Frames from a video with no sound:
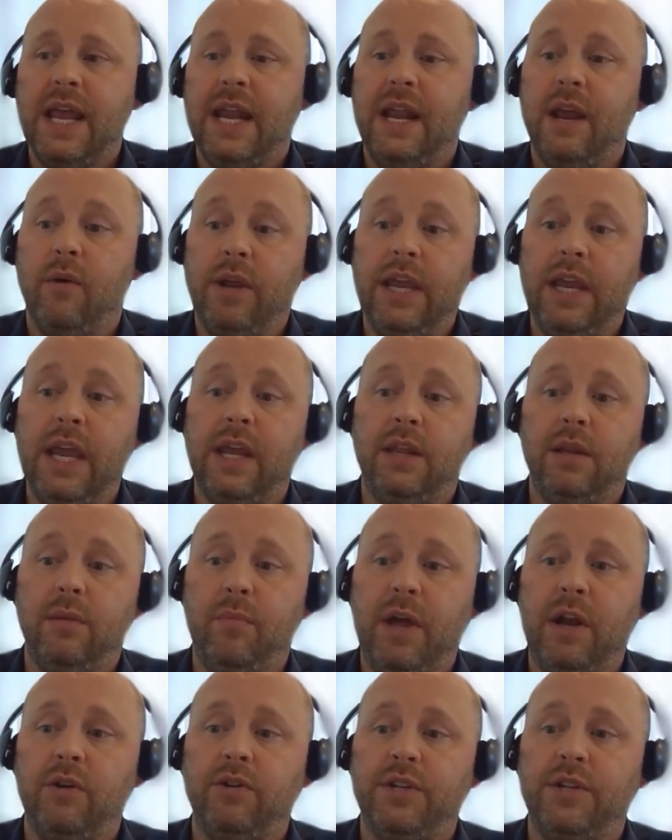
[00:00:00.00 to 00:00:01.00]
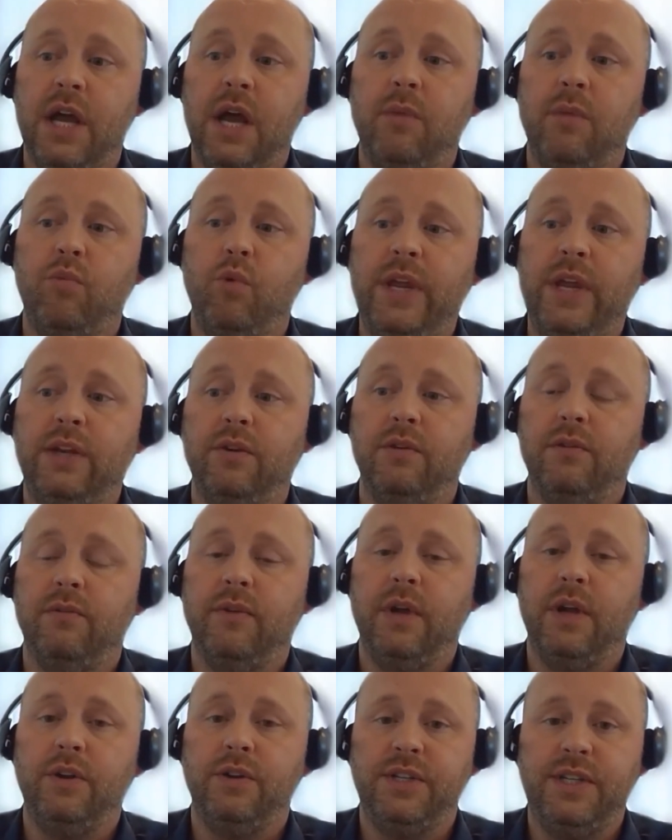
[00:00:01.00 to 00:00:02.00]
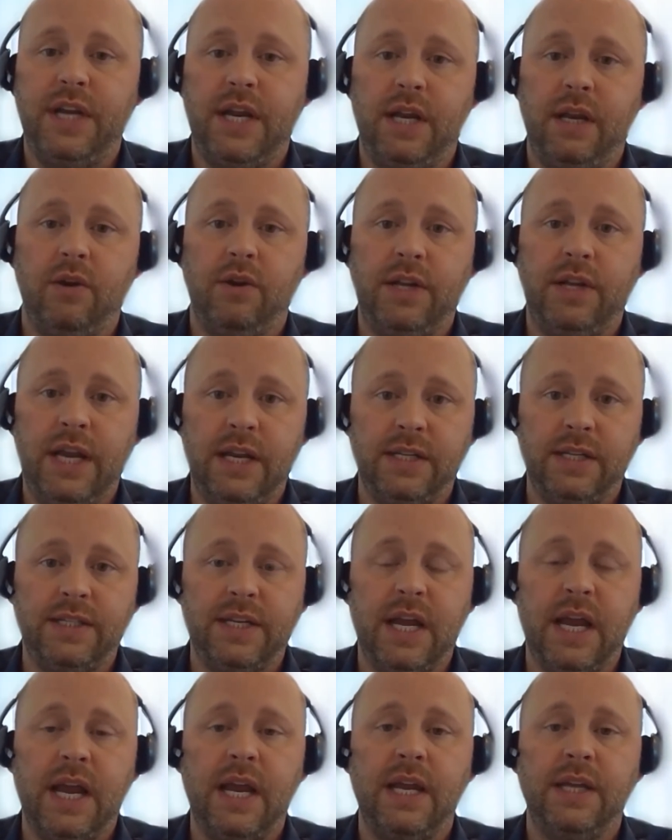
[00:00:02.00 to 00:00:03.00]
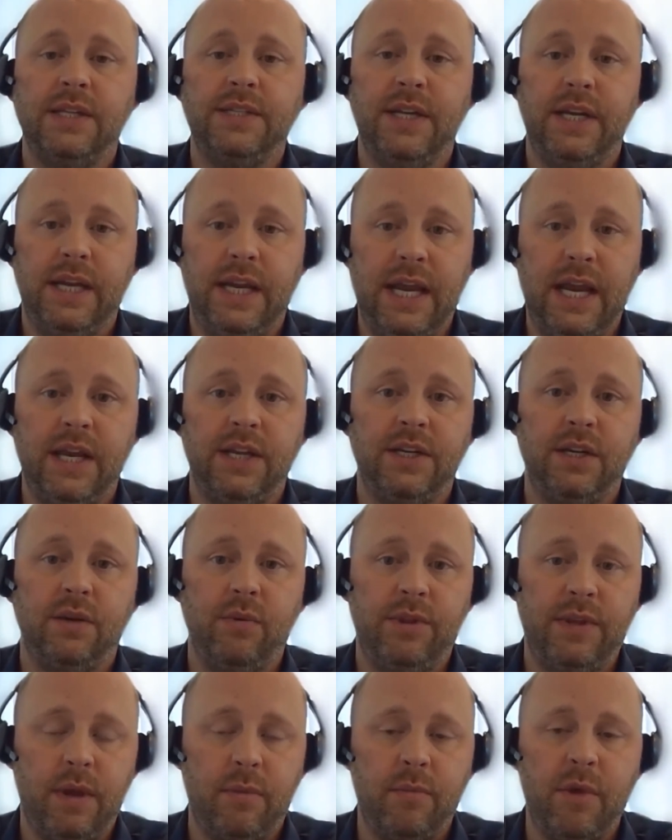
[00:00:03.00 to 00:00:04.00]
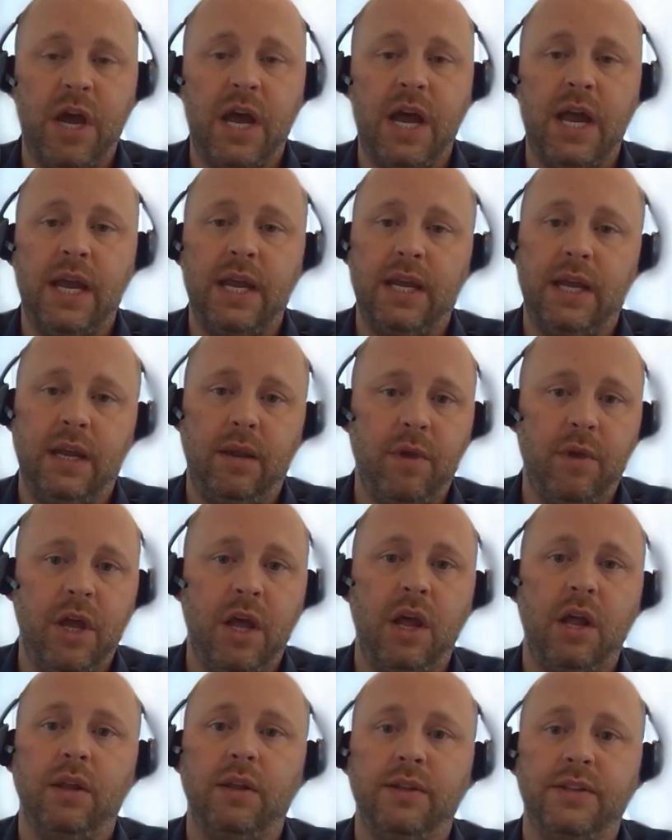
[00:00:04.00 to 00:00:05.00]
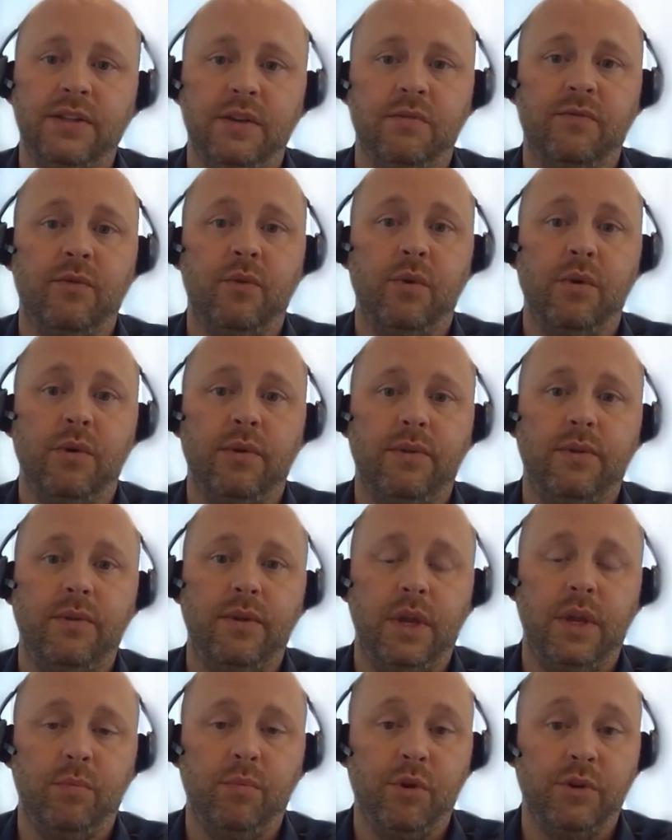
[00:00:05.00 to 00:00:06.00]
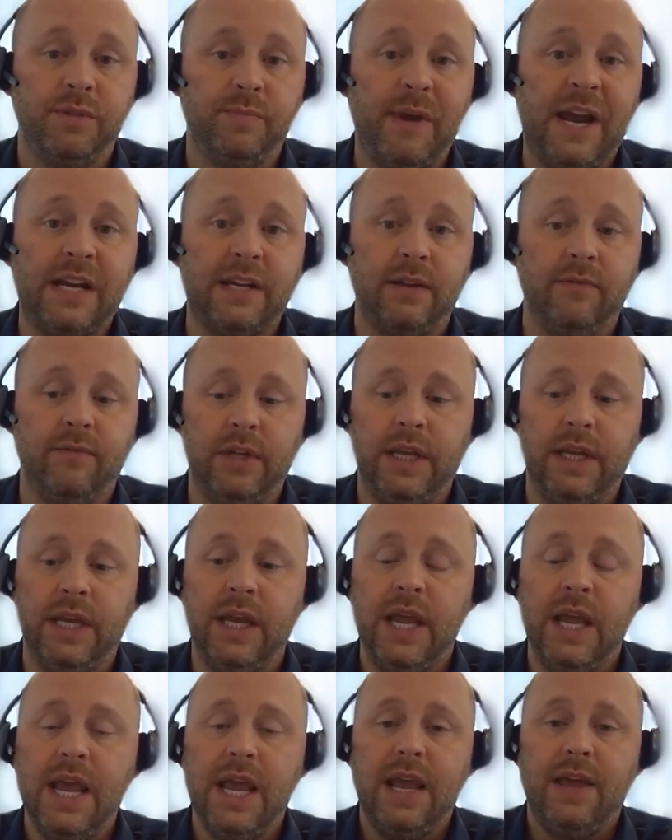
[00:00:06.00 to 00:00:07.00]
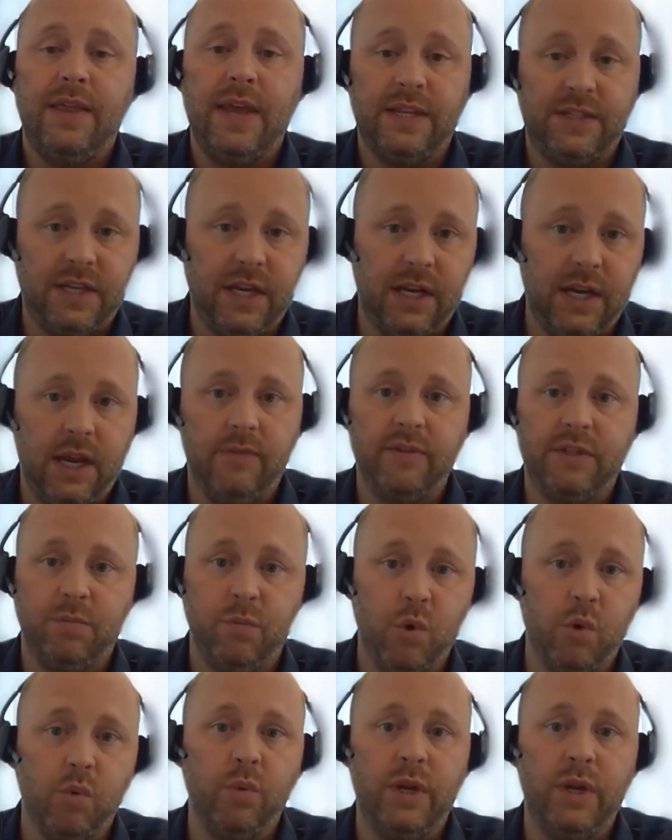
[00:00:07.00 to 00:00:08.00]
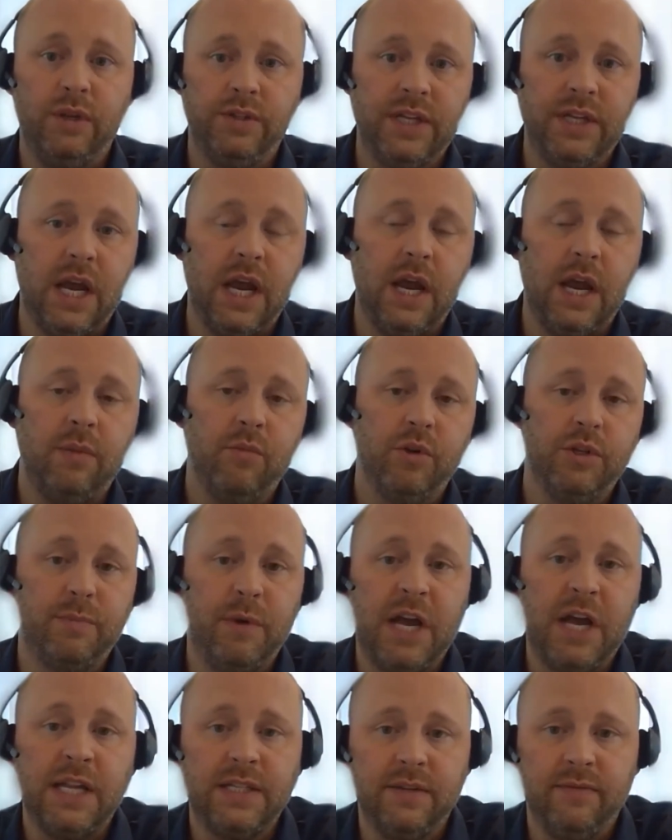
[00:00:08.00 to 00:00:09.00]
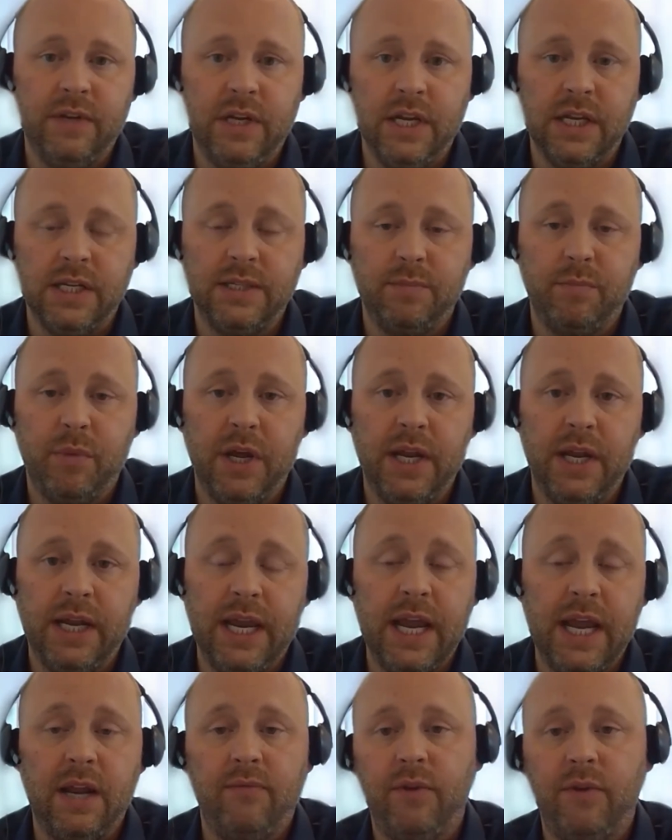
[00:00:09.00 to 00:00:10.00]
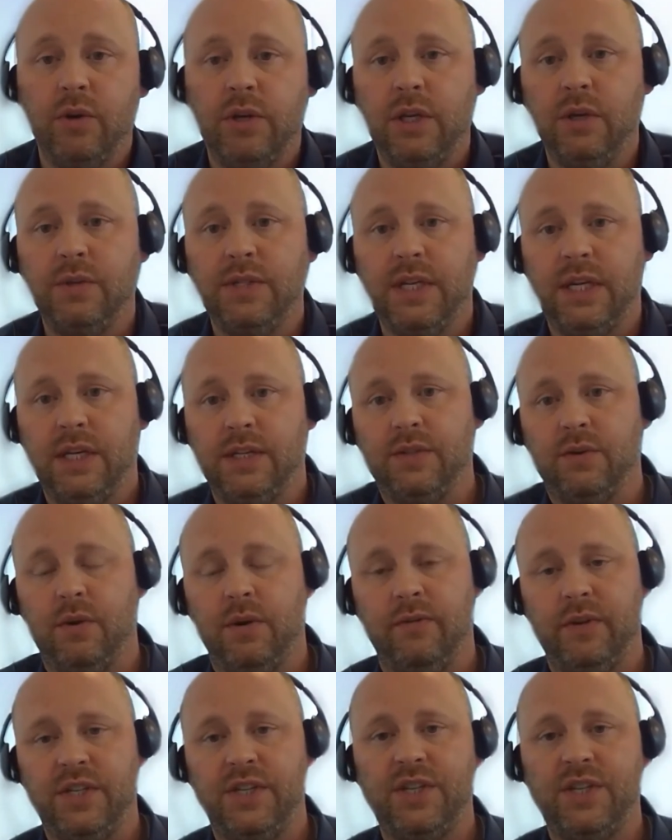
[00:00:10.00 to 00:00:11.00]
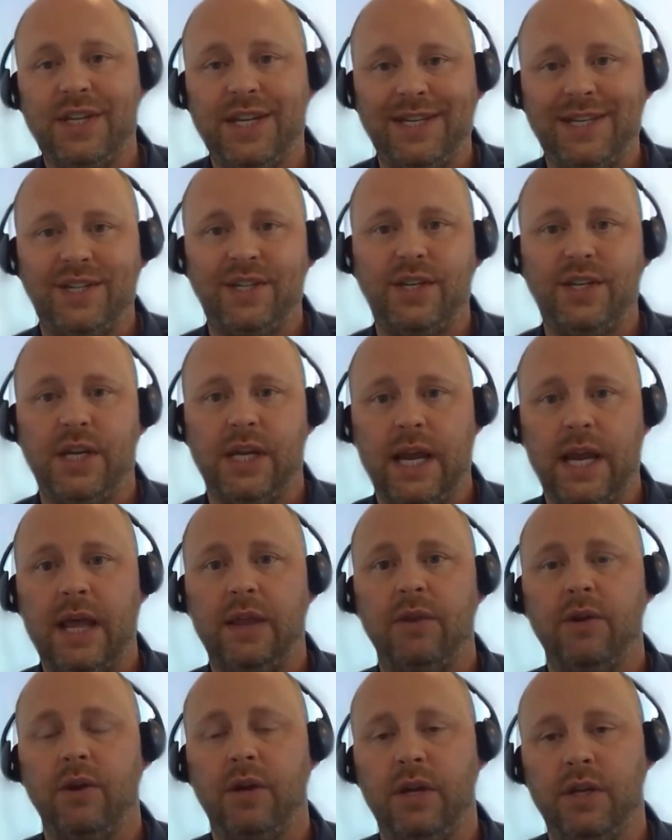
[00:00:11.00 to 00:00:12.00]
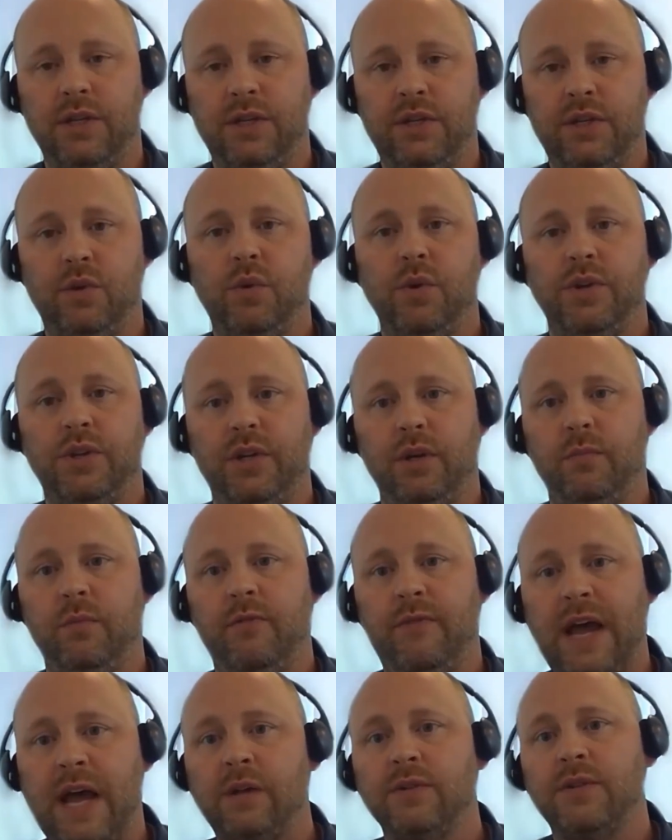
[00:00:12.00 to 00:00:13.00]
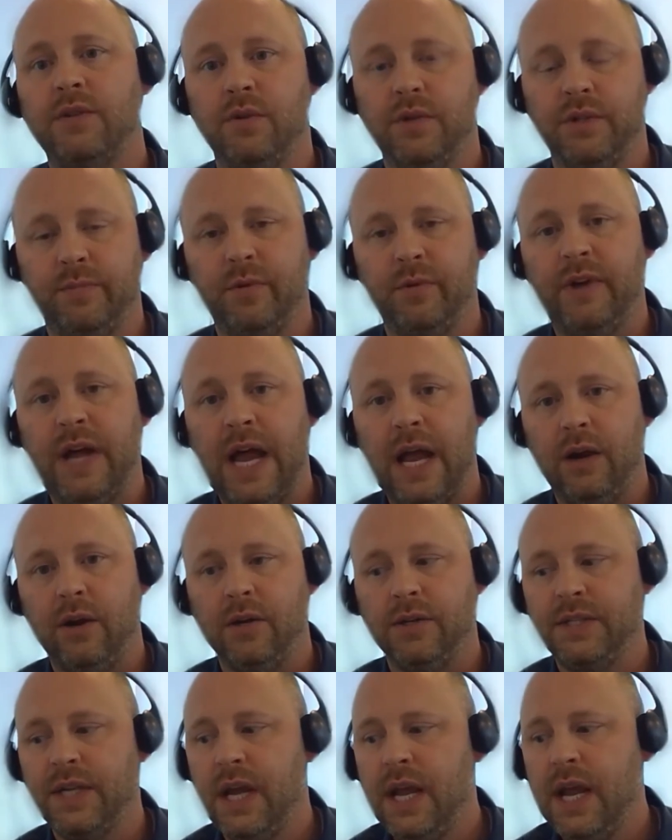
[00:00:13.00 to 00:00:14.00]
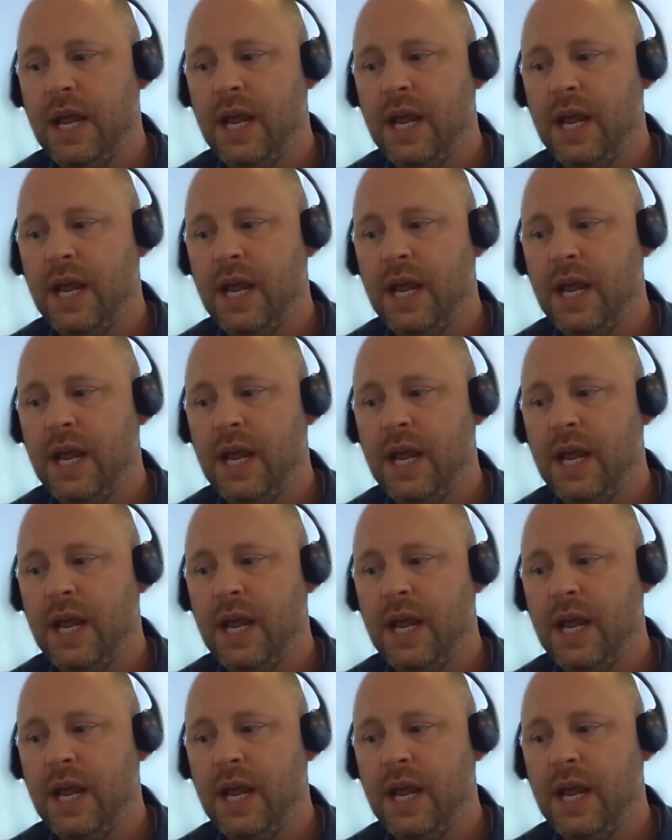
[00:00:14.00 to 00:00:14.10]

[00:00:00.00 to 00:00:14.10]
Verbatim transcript: Now, again, the better job we do of understanding our data science and engaging with MI and ML and so forth, you know, prospectively, that's going to give us more real time responsiveness. But again, if you're using sort of a stitched together consortium of outsource providers,